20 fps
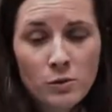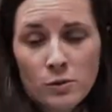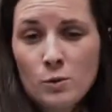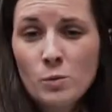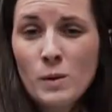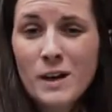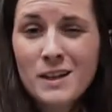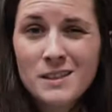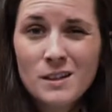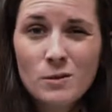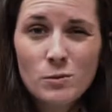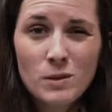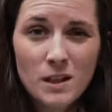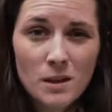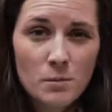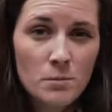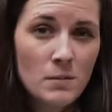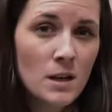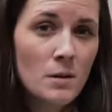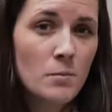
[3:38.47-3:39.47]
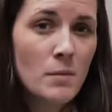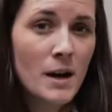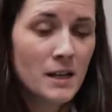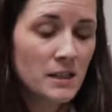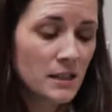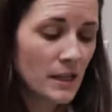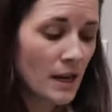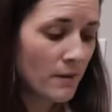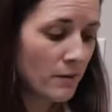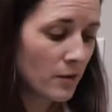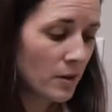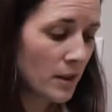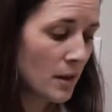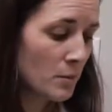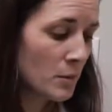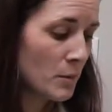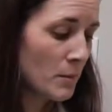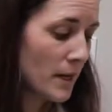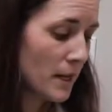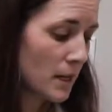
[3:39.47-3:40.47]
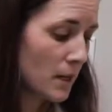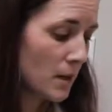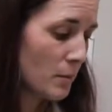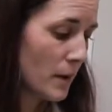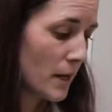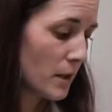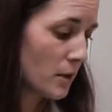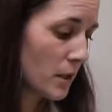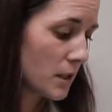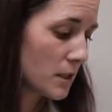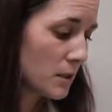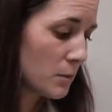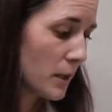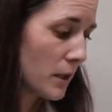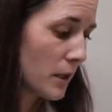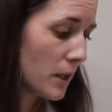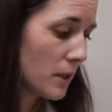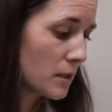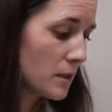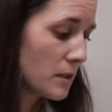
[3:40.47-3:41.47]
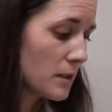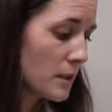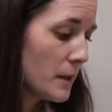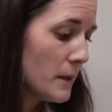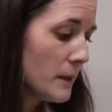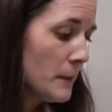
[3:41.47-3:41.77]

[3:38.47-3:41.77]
through ways that we can minimize that for them and make it a better experience.